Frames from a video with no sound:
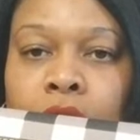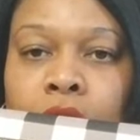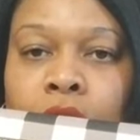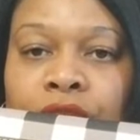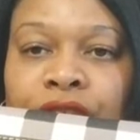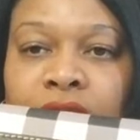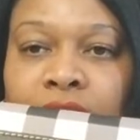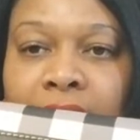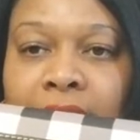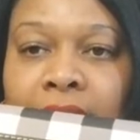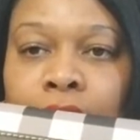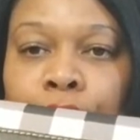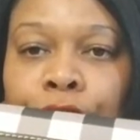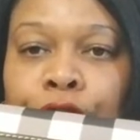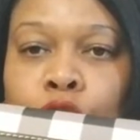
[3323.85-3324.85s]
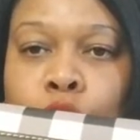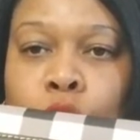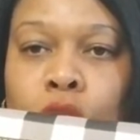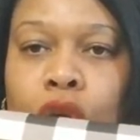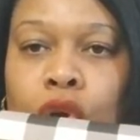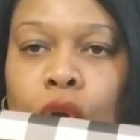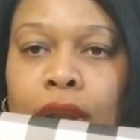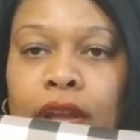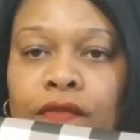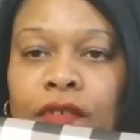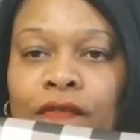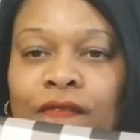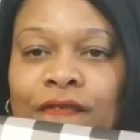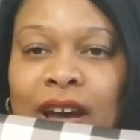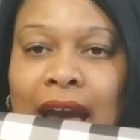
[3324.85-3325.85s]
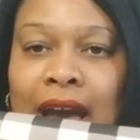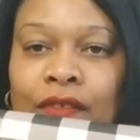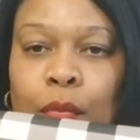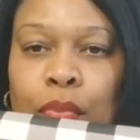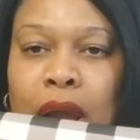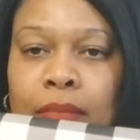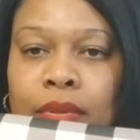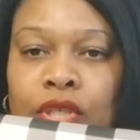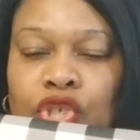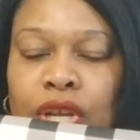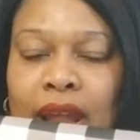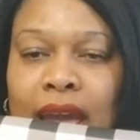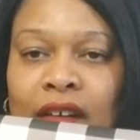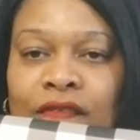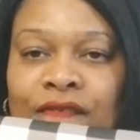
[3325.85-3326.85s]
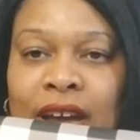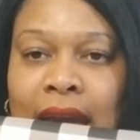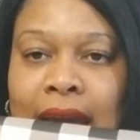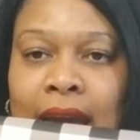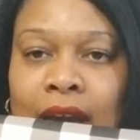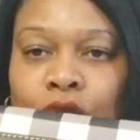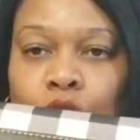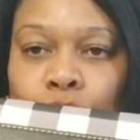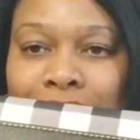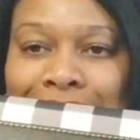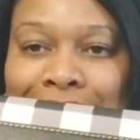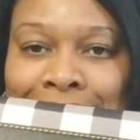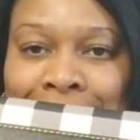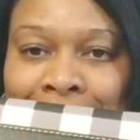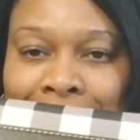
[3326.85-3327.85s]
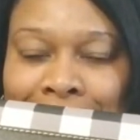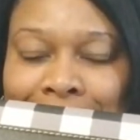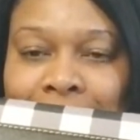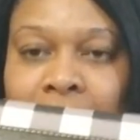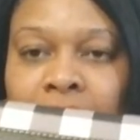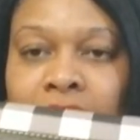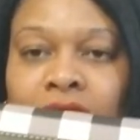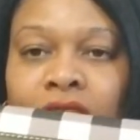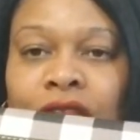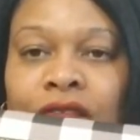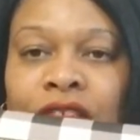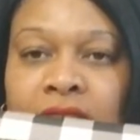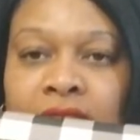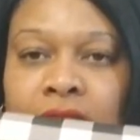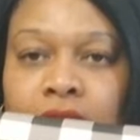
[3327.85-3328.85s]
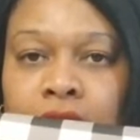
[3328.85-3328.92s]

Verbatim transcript: or if it had four or even five, it probably should have five or six feet